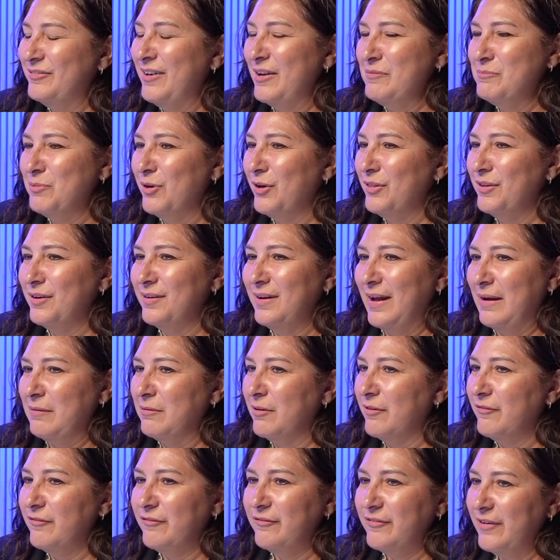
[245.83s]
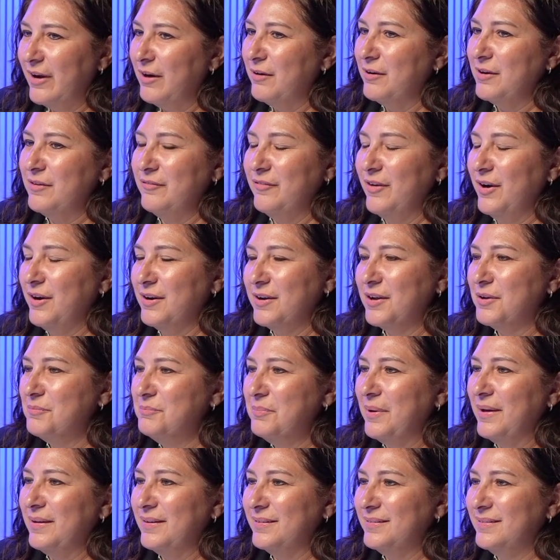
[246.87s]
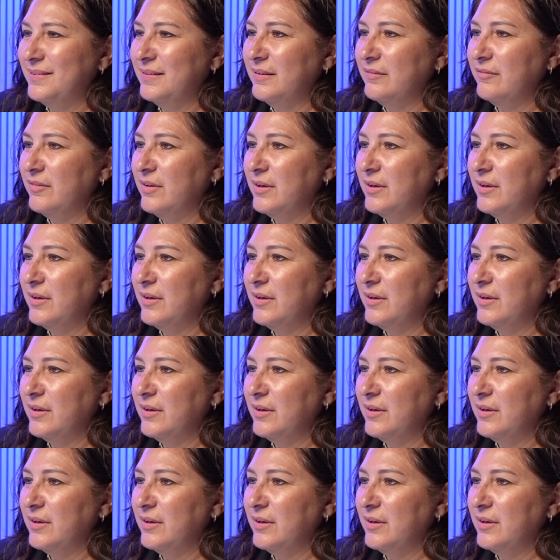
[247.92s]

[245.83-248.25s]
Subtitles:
brother and I were very, very competitive.